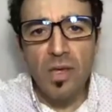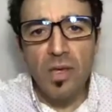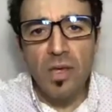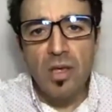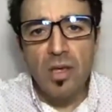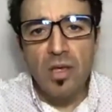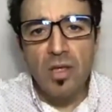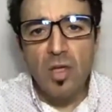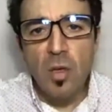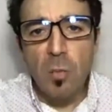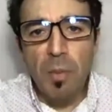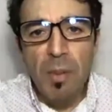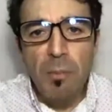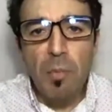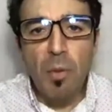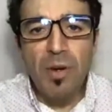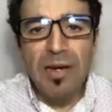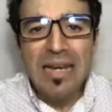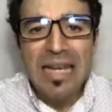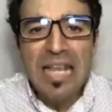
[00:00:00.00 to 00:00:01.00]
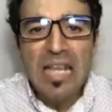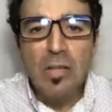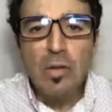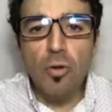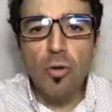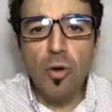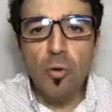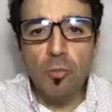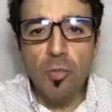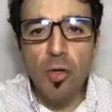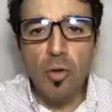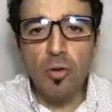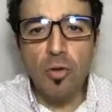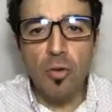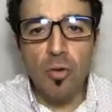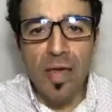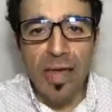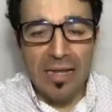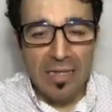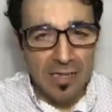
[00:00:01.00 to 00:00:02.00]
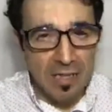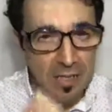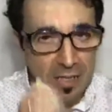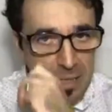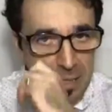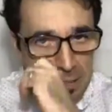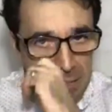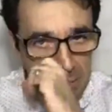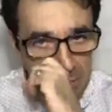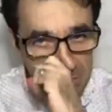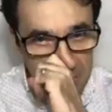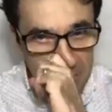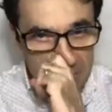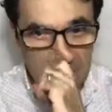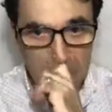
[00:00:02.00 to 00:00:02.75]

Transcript: So people need to commute to dialysis centers.